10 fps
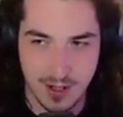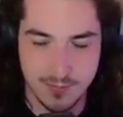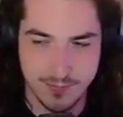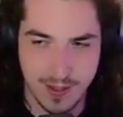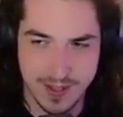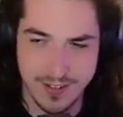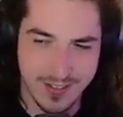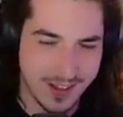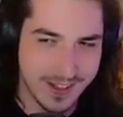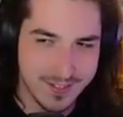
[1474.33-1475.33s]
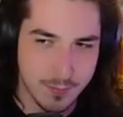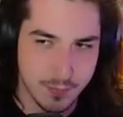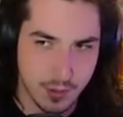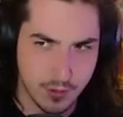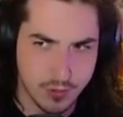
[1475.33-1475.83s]
I guess a
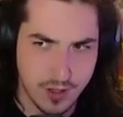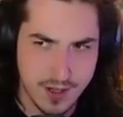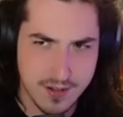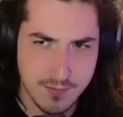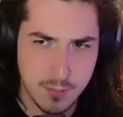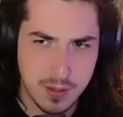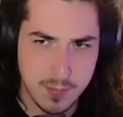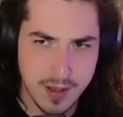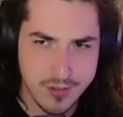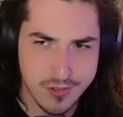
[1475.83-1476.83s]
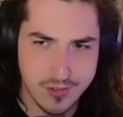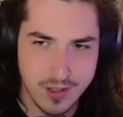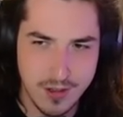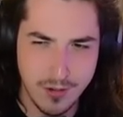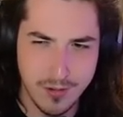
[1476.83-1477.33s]
Pure Saiyan would be the best
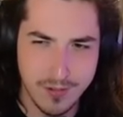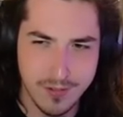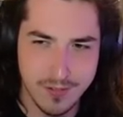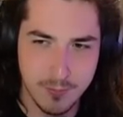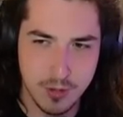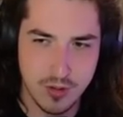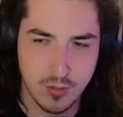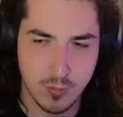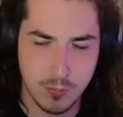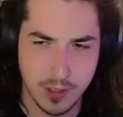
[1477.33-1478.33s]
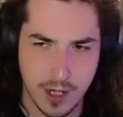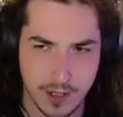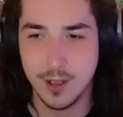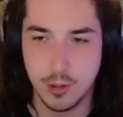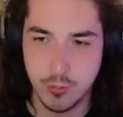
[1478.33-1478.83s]
here, which is what we're getting.
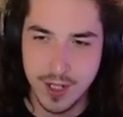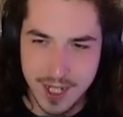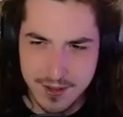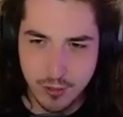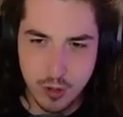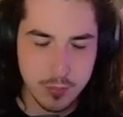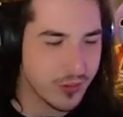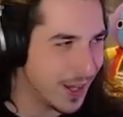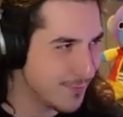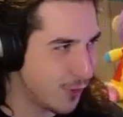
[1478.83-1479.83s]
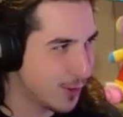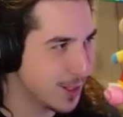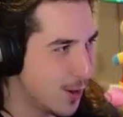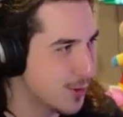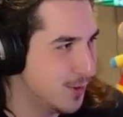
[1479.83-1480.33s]
Green, Super Saiyan 4,
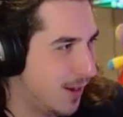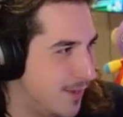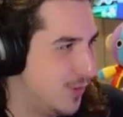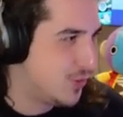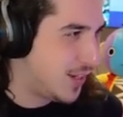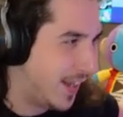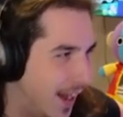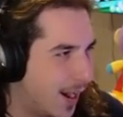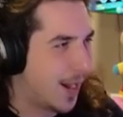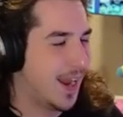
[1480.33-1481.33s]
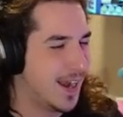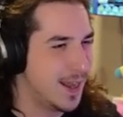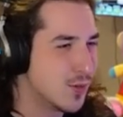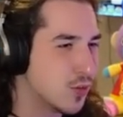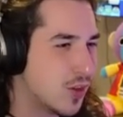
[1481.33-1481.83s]
Goku, and Vegeta. All right, an
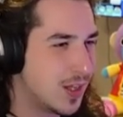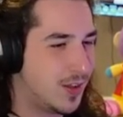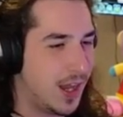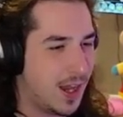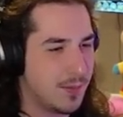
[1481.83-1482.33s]
interesting team.